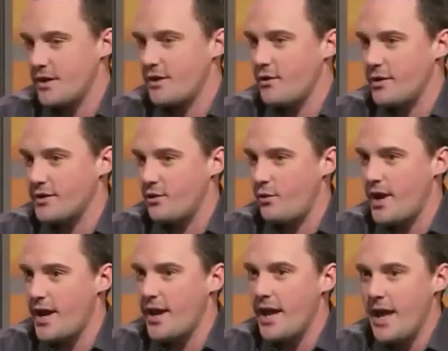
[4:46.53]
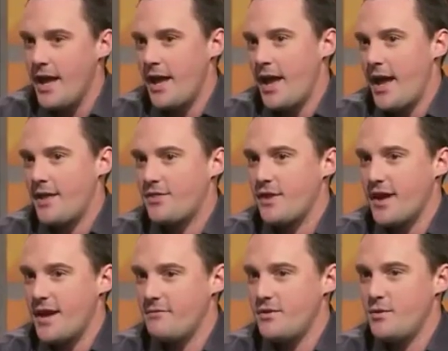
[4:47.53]
going their way. I think I
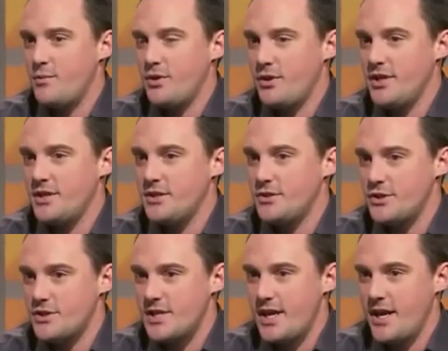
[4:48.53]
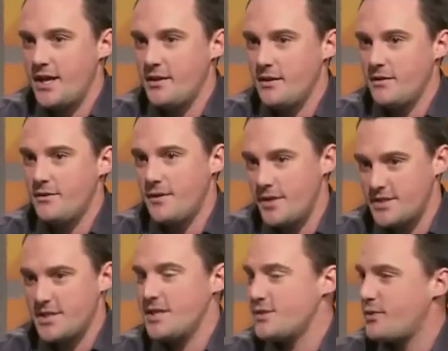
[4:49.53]
have the ability to just say, this
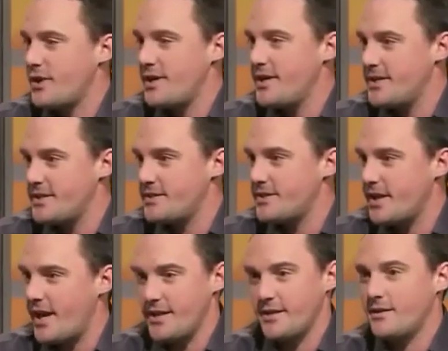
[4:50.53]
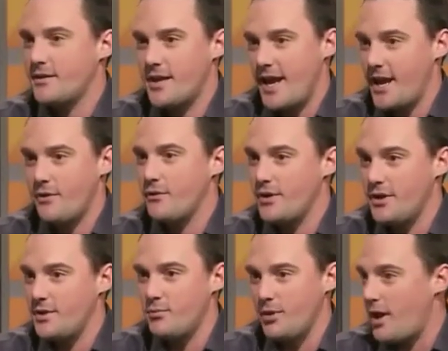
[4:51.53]
is what it is. I can't really
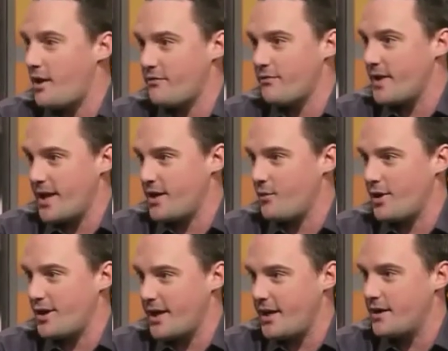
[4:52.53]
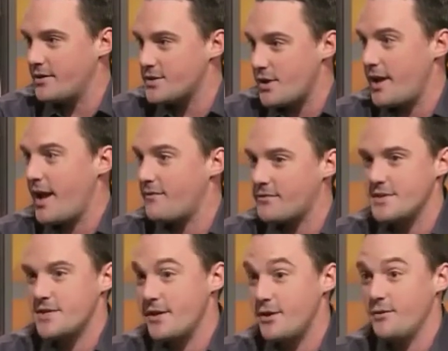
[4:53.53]
bluff anyone here, so I have to
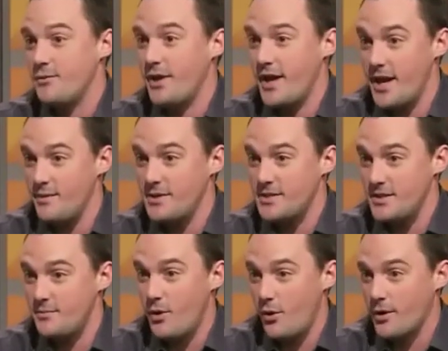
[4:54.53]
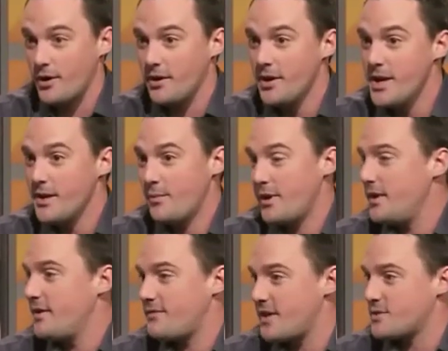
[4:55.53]
sit here and play ABC poker. But
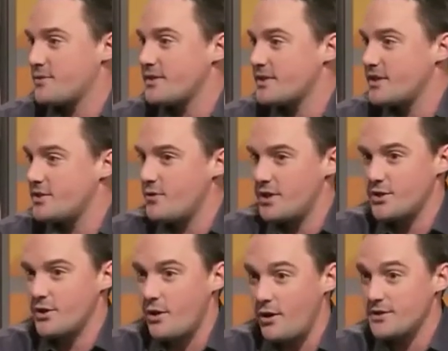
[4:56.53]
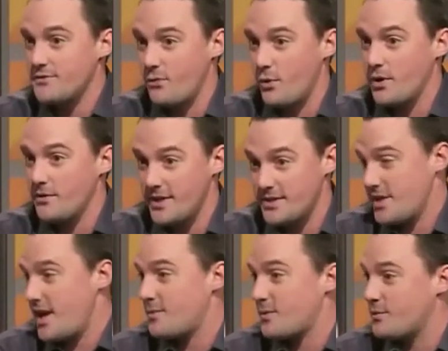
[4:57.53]
if that's what the situation calls for, that's the
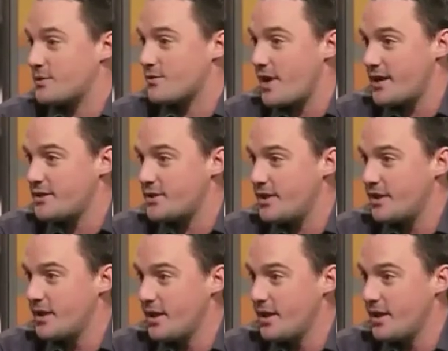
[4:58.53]
optimal strategy,